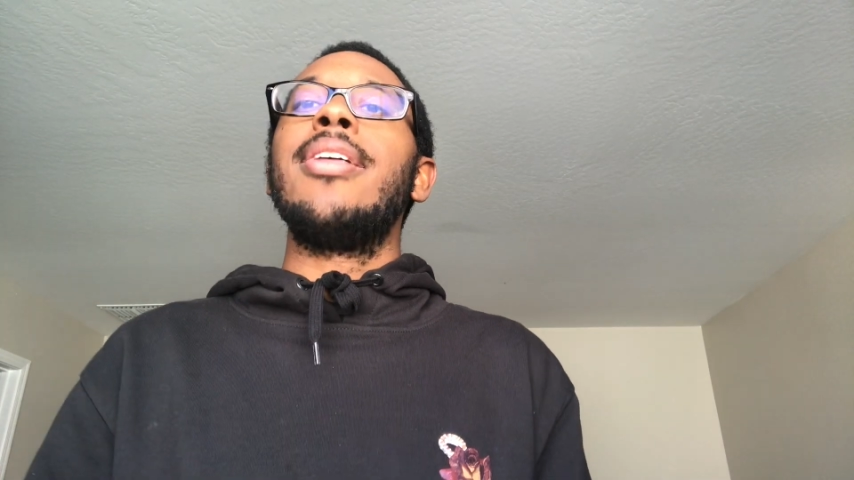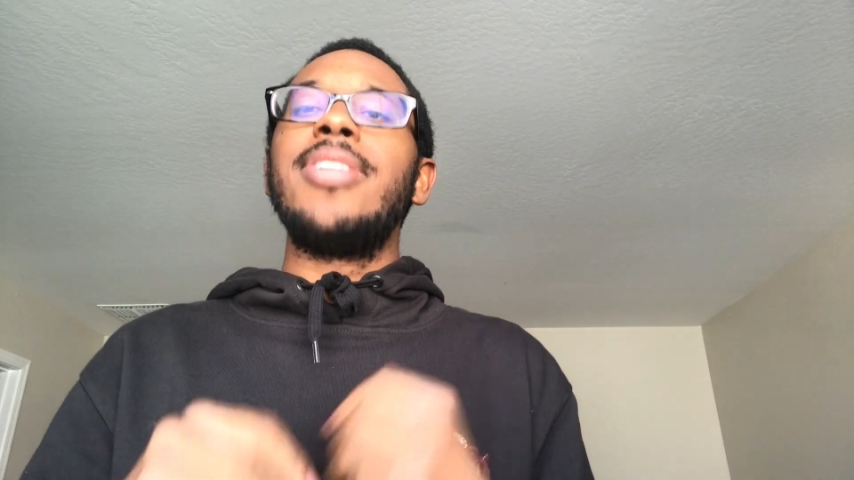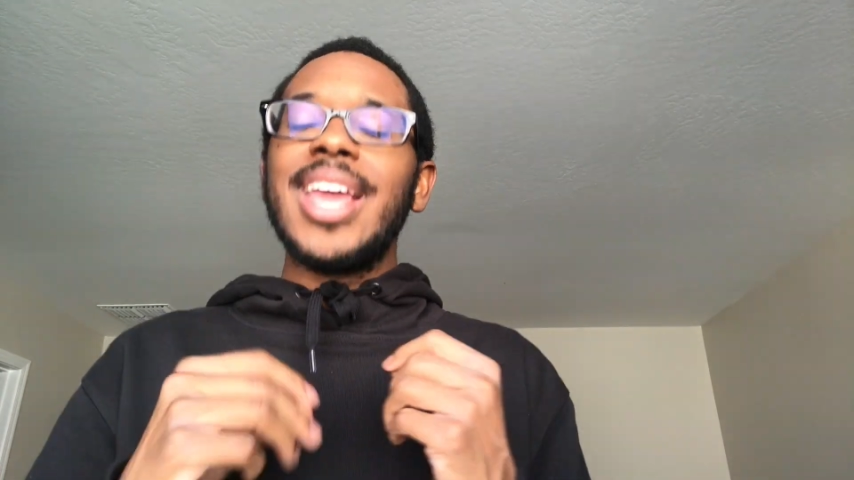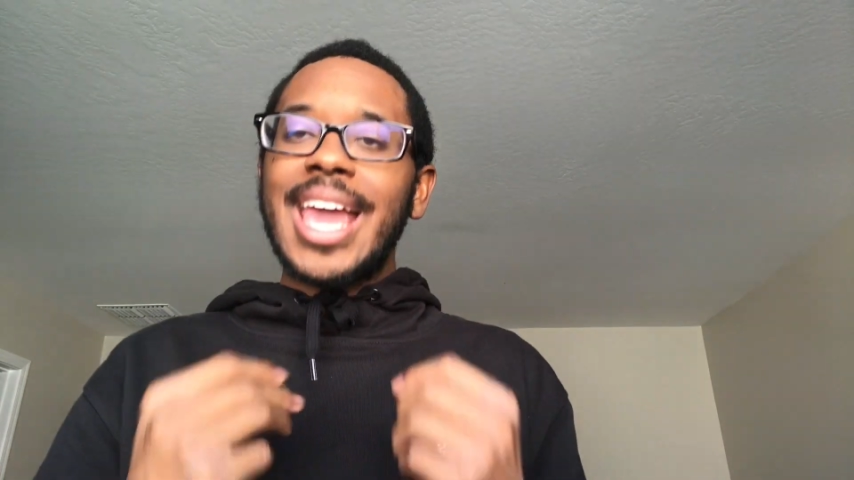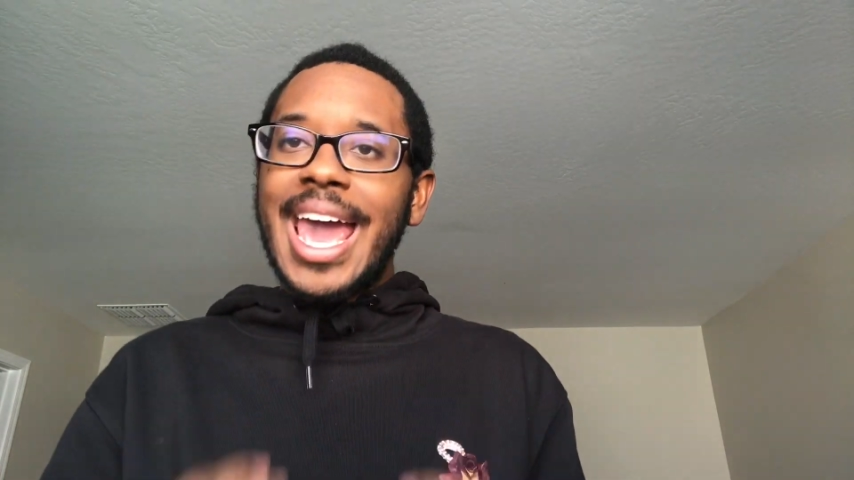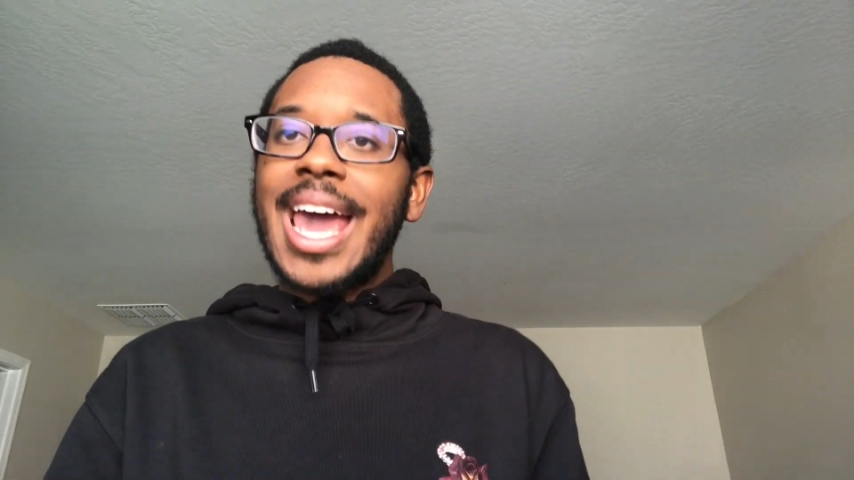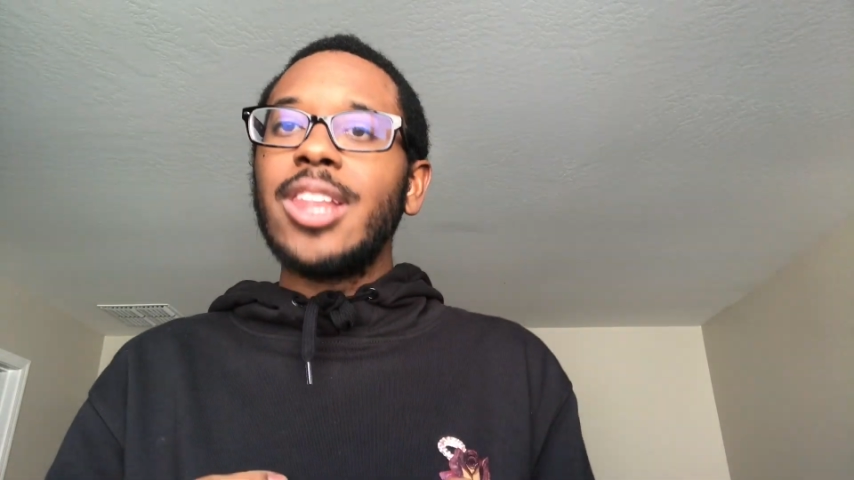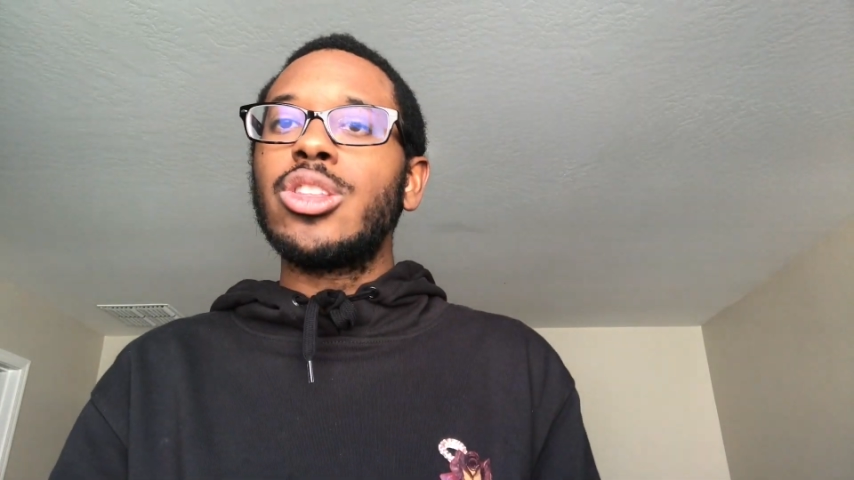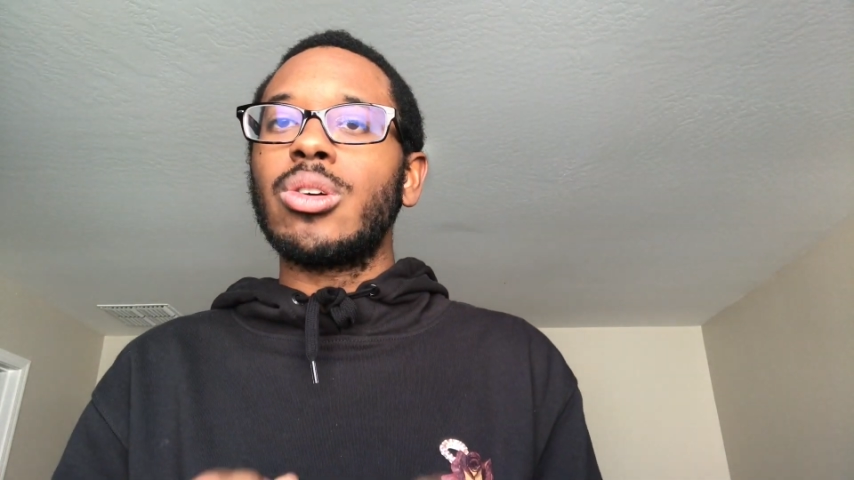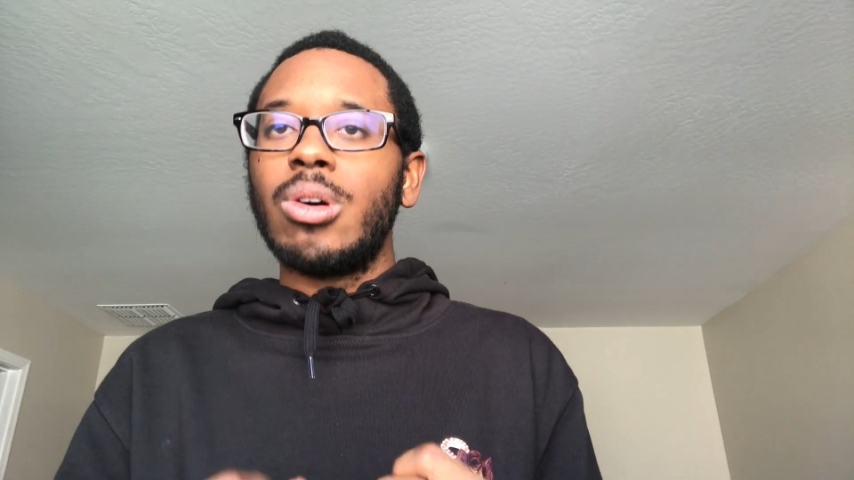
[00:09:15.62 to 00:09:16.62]
they
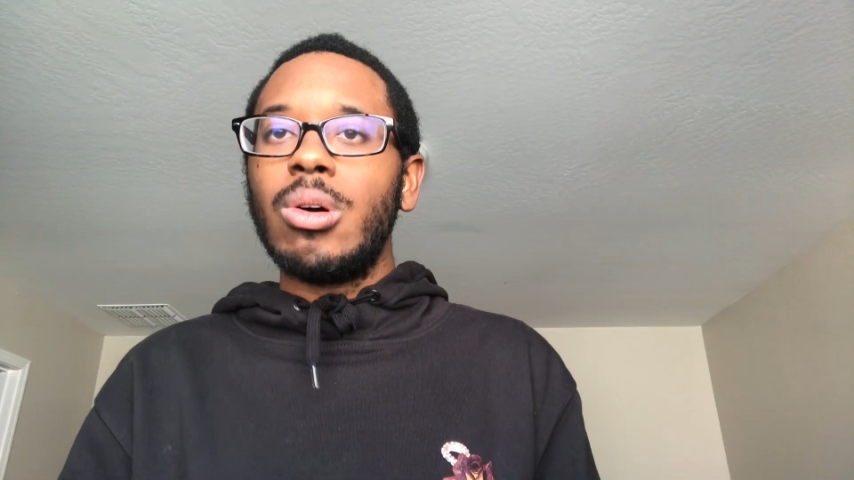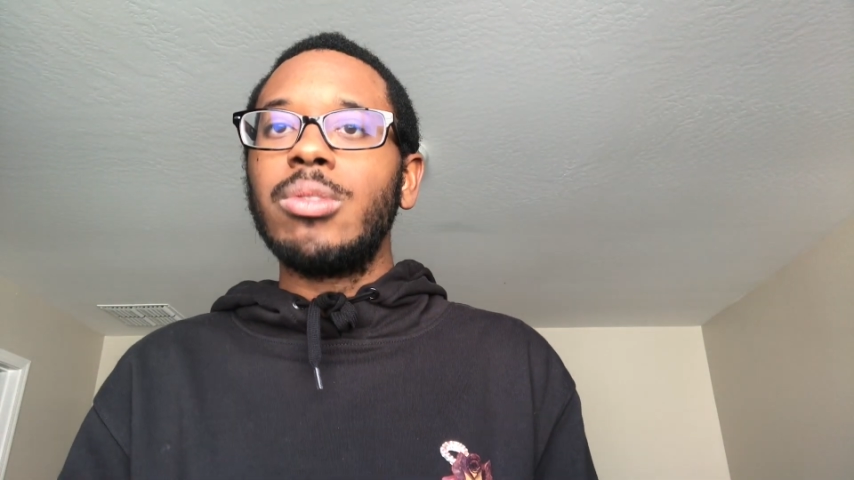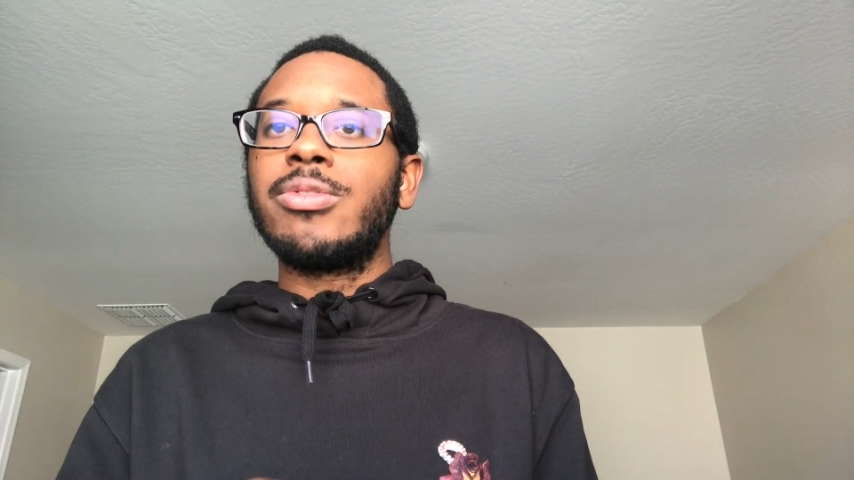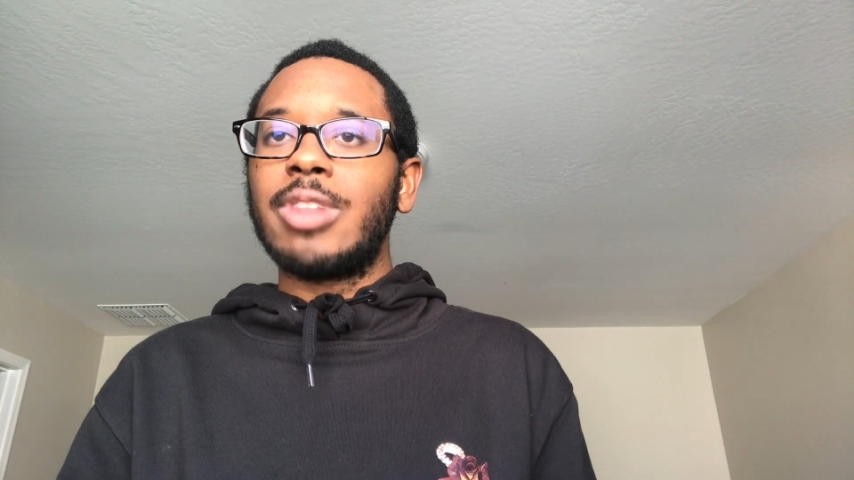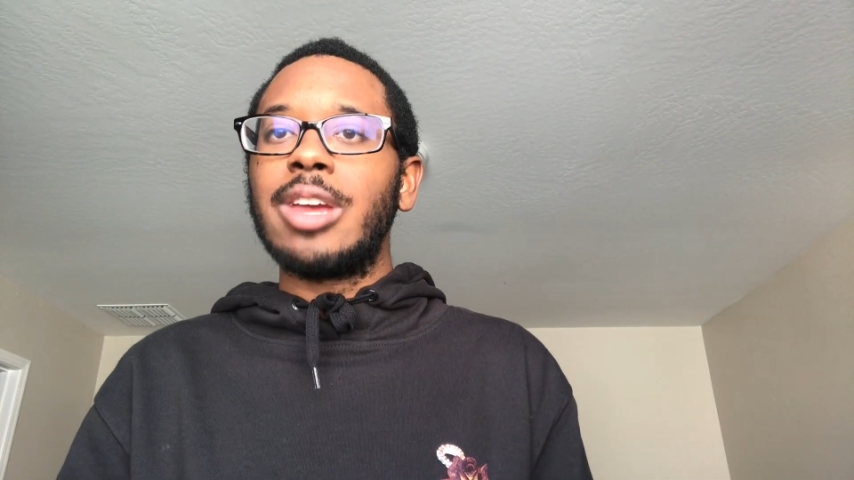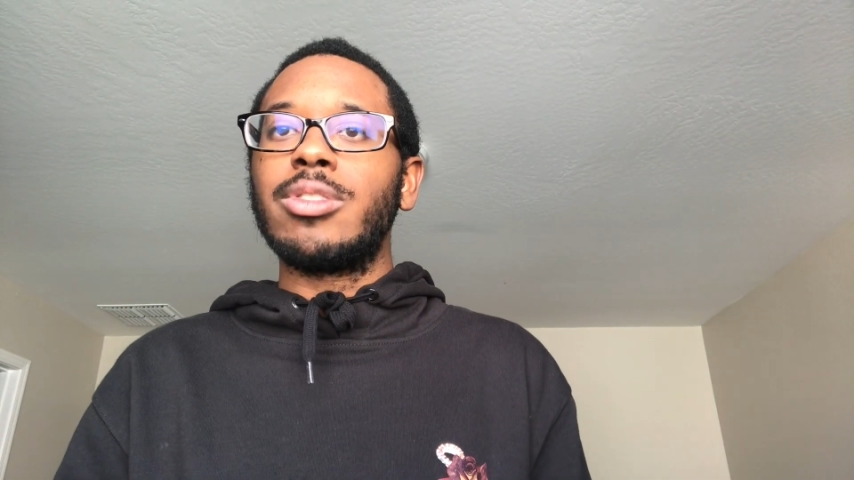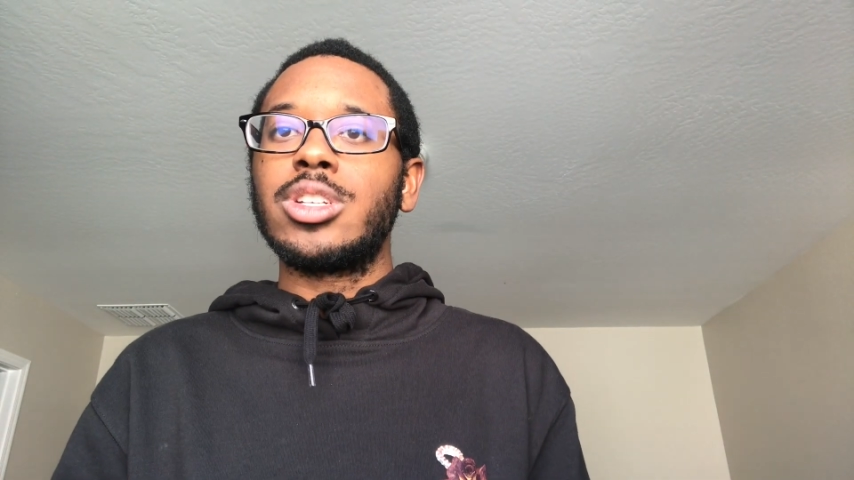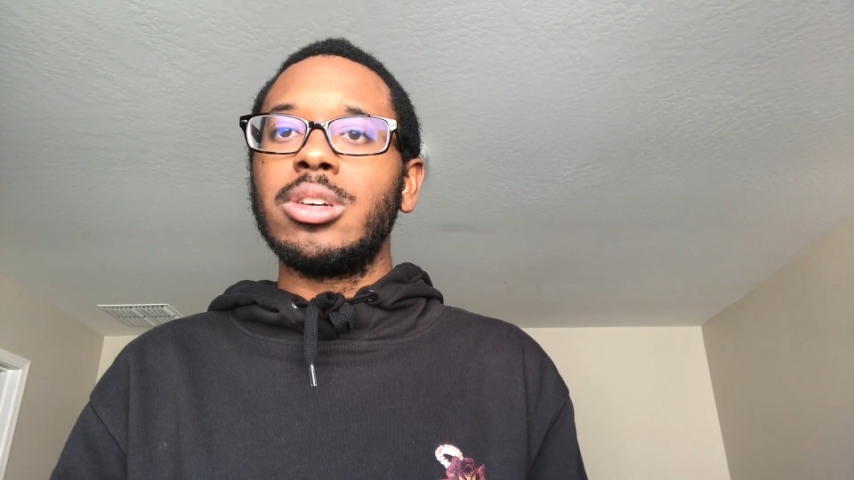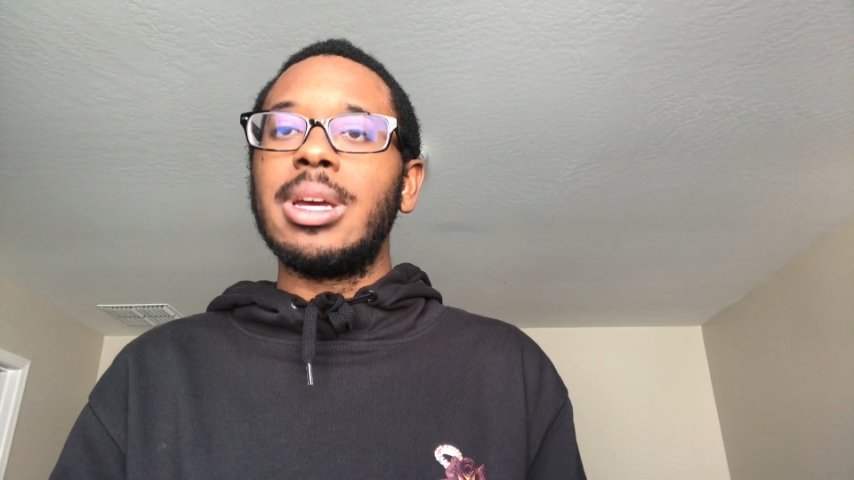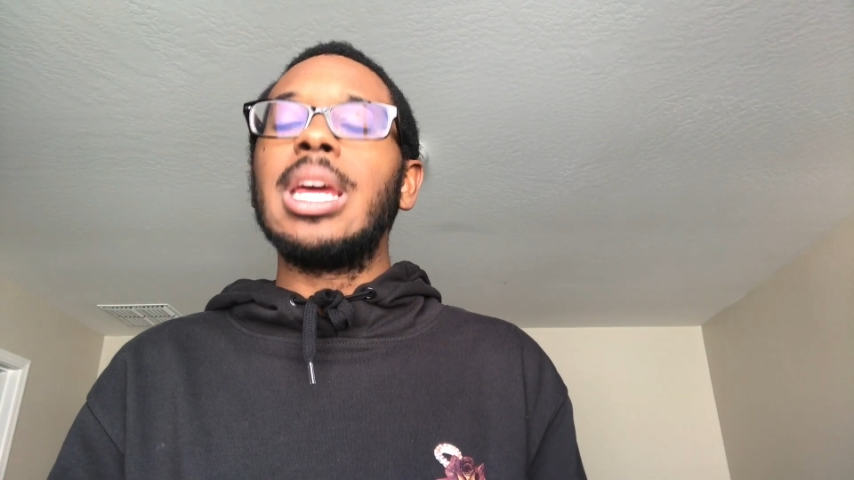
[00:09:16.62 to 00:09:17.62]
add their own flavor
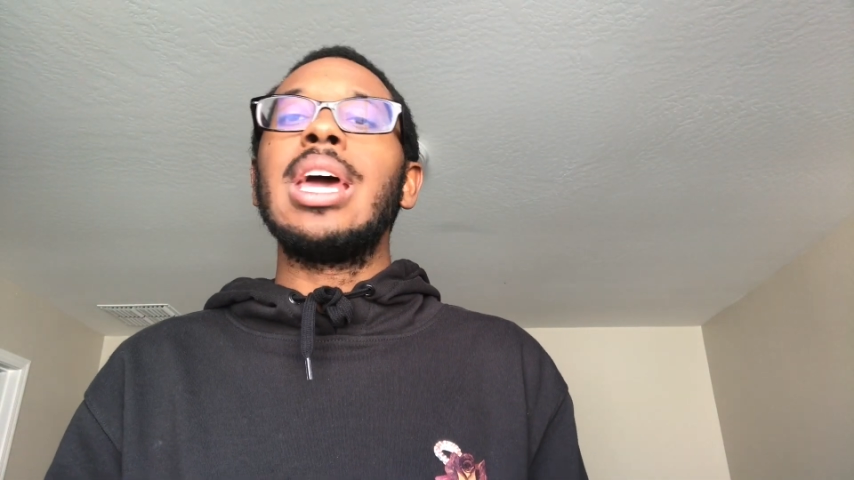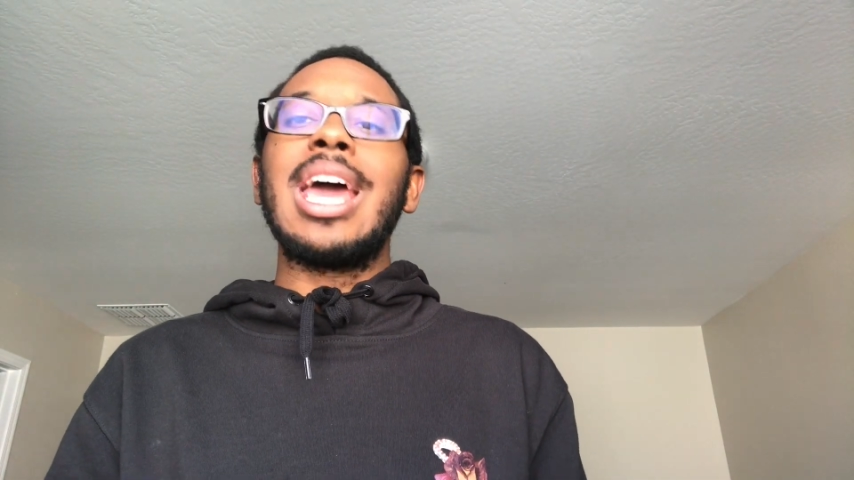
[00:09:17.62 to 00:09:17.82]
to it.